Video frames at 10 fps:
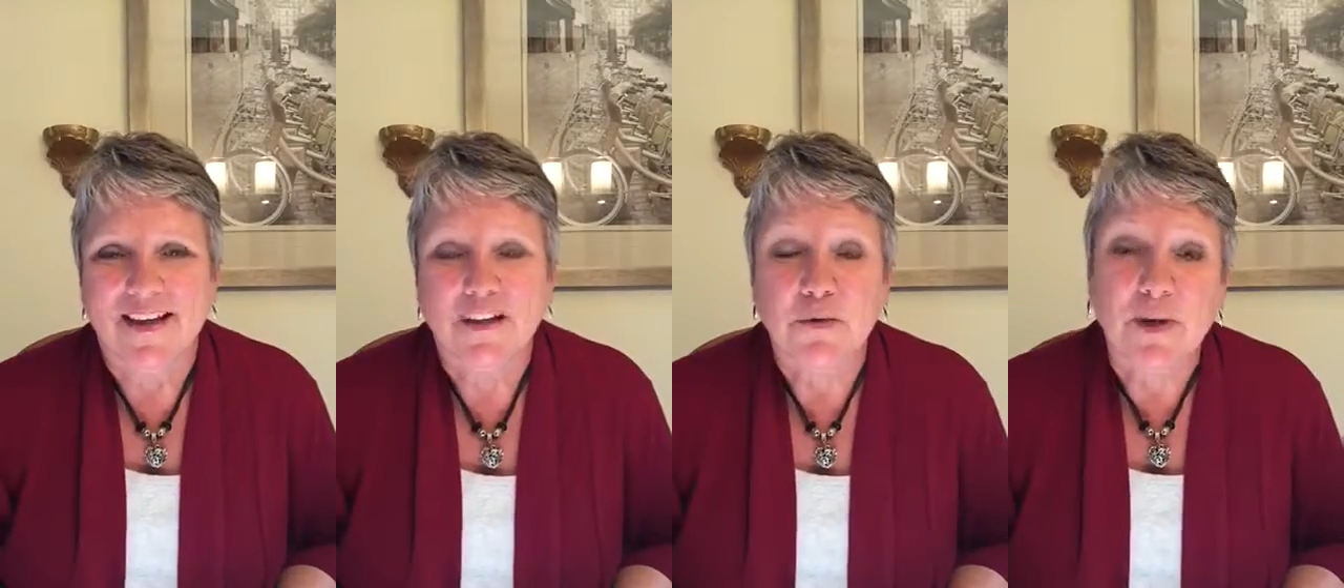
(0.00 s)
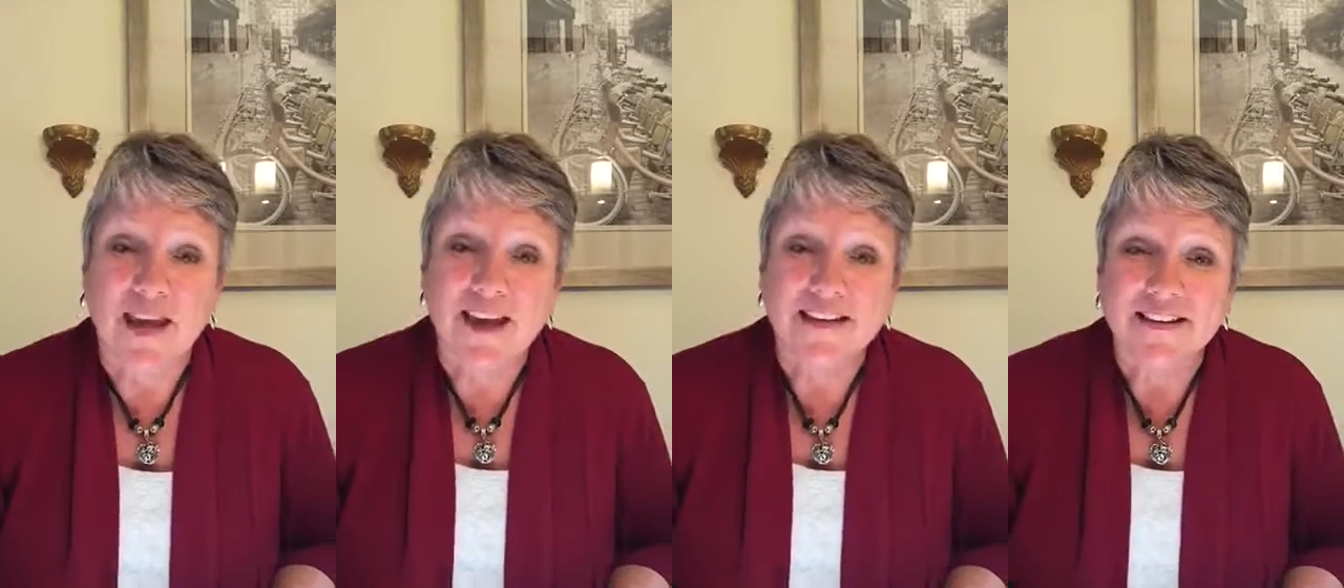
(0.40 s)
Hello
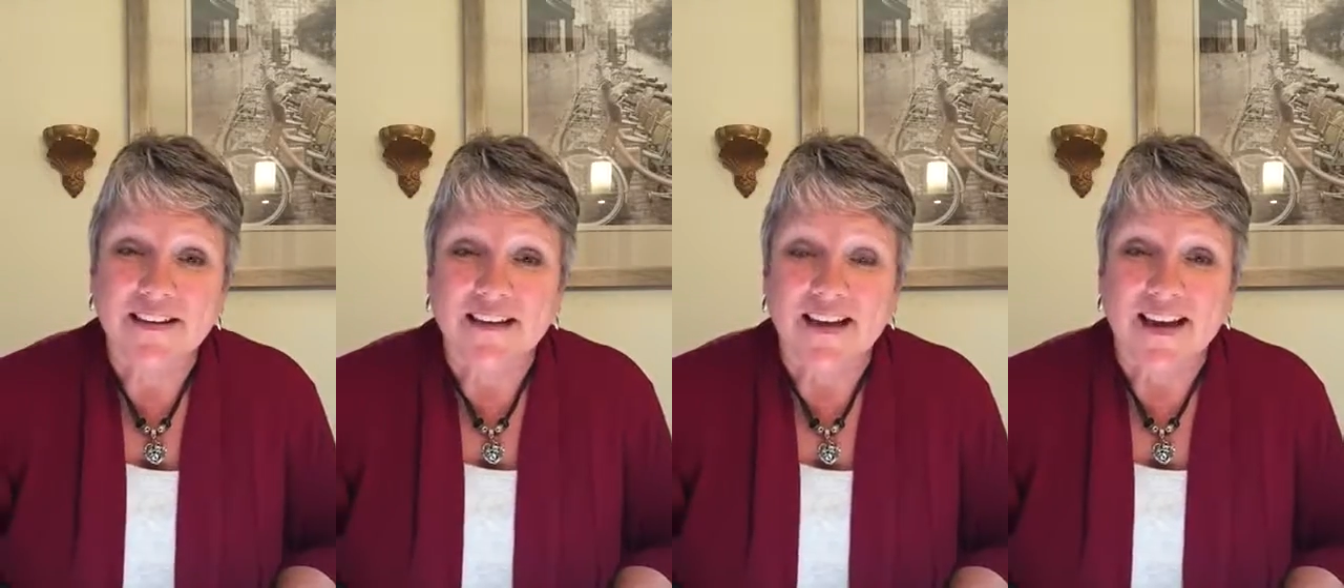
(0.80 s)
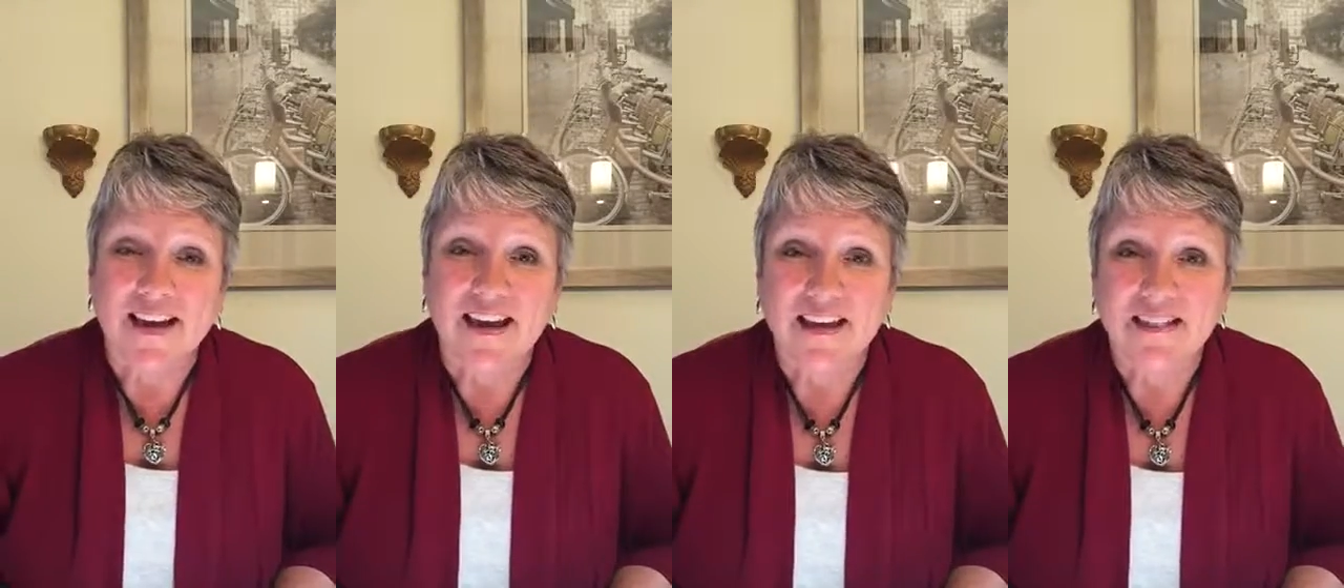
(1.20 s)
again,
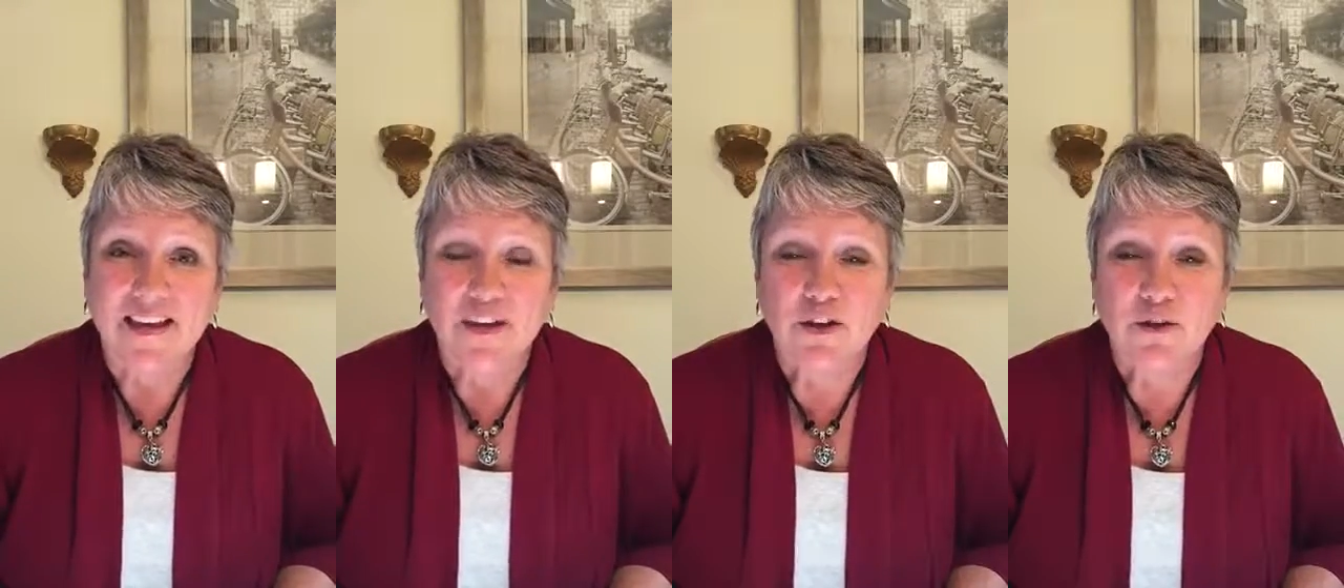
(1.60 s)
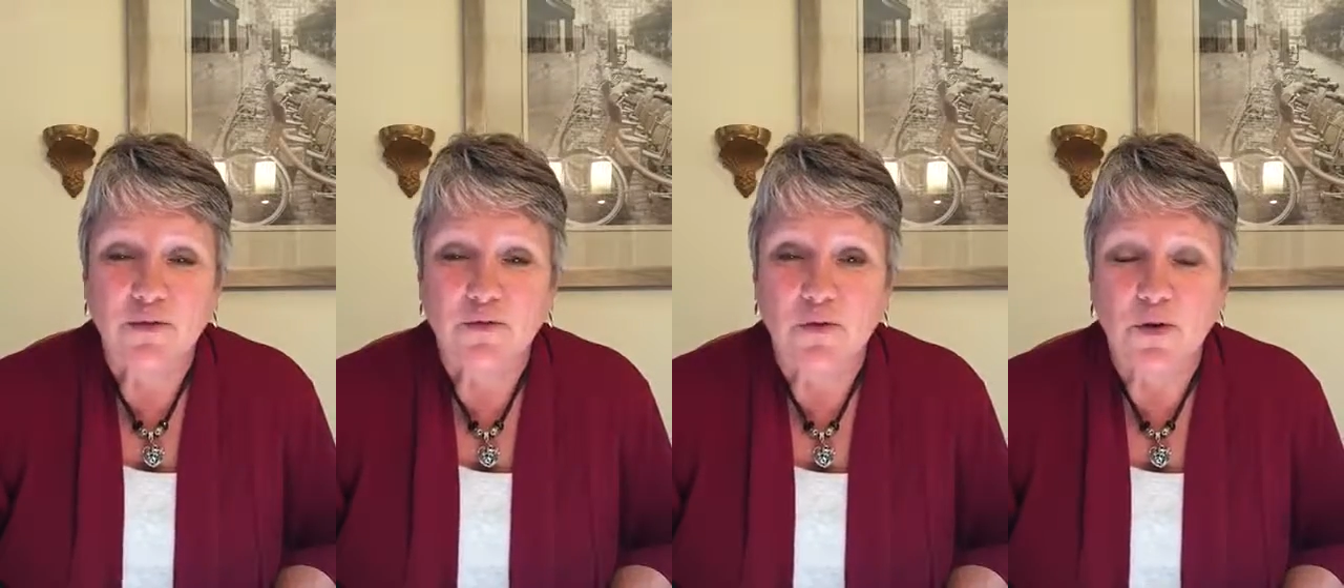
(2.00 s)
and thank
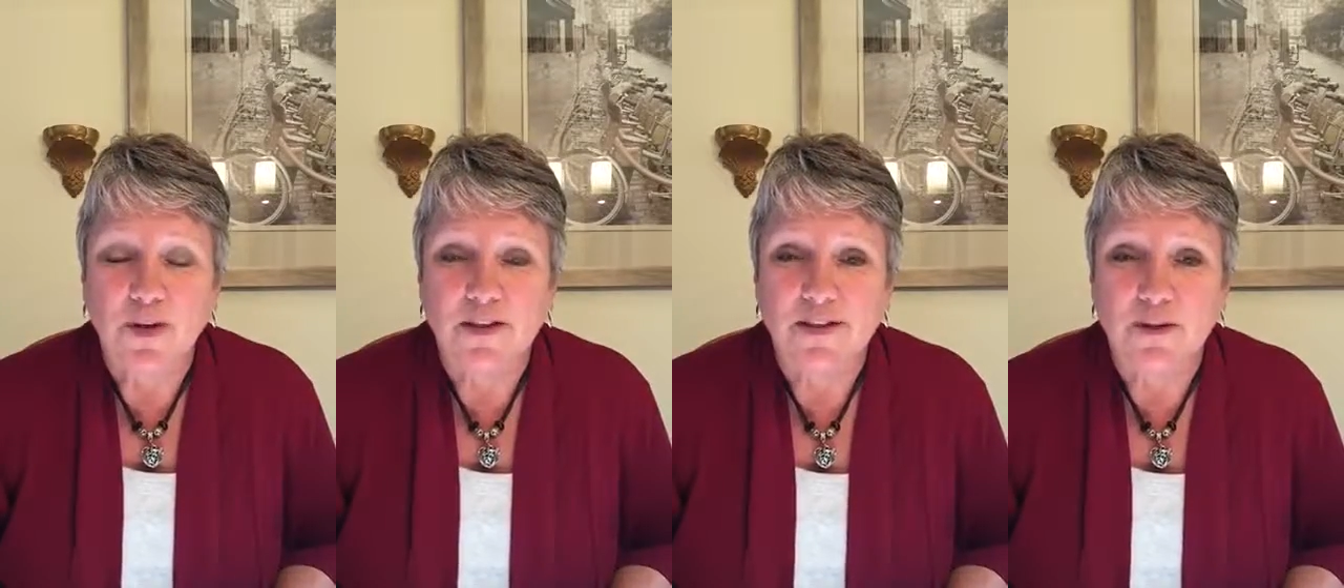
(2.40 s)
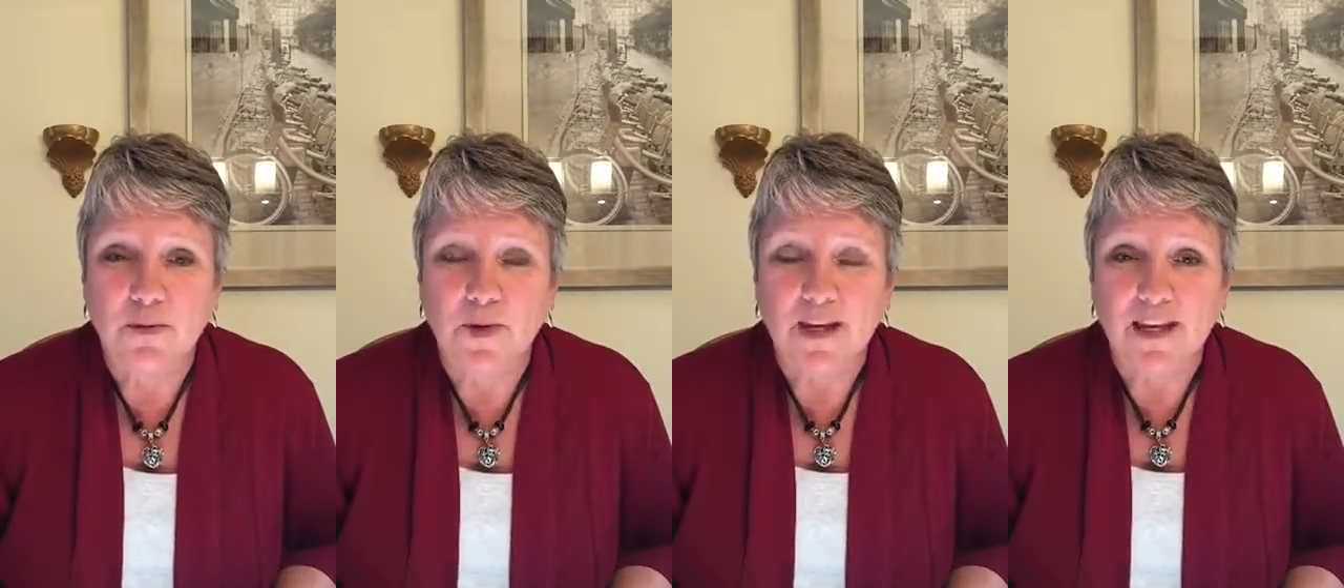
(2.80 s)
you for still
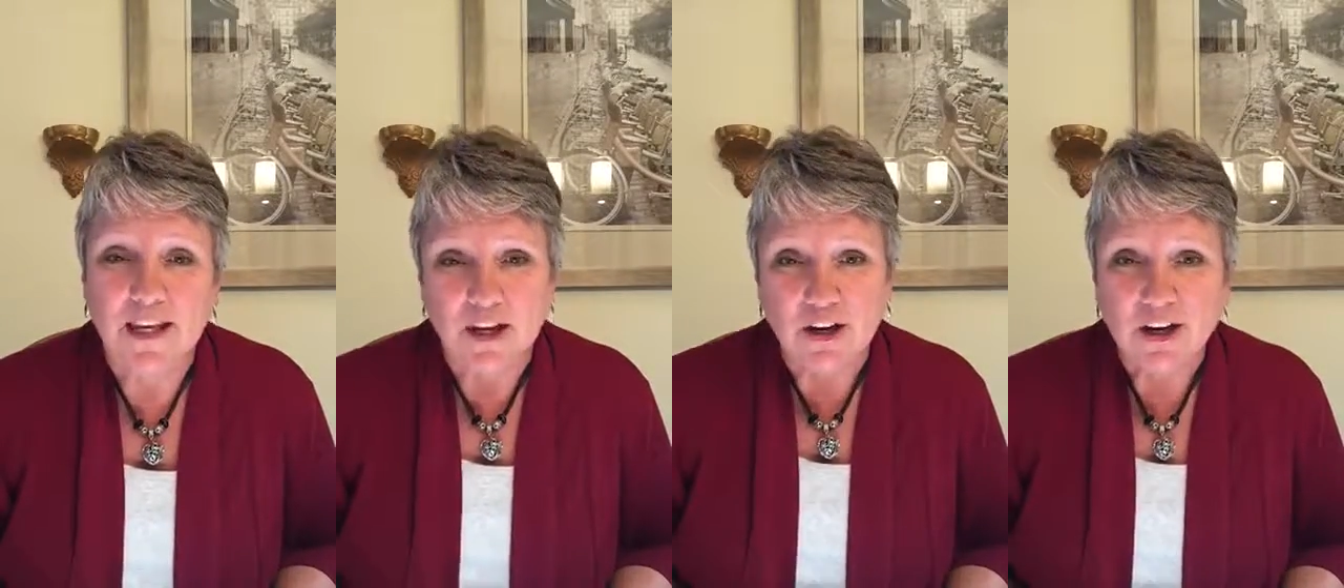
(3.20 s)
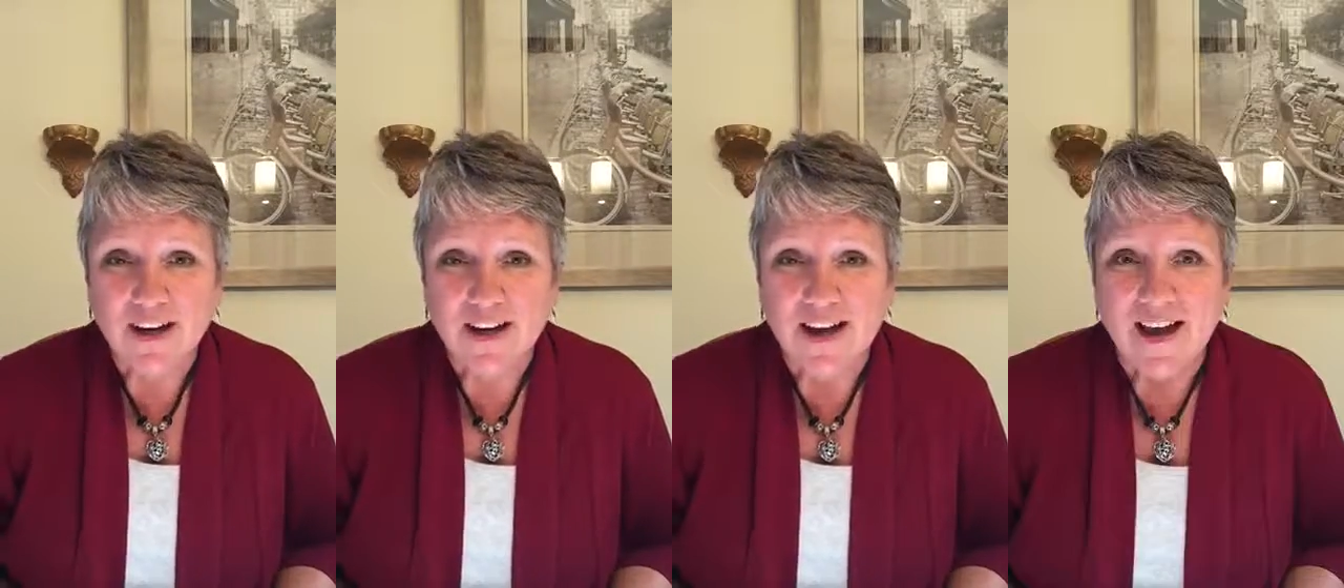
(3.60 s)
being here.